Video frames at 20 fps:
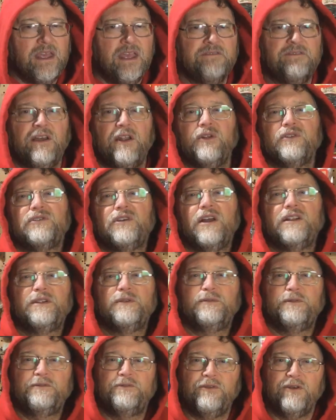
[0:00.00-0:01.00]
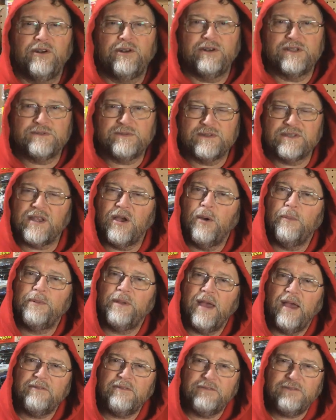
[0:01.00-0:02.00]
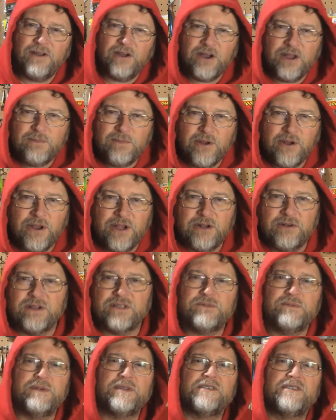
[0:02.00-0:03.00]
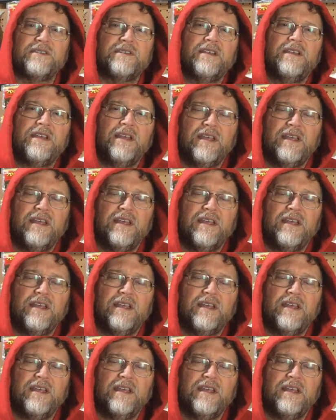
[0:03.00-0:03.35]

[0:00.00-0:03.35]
If I don't talk to you before Christmas, I hope you have a very Merry Christmas.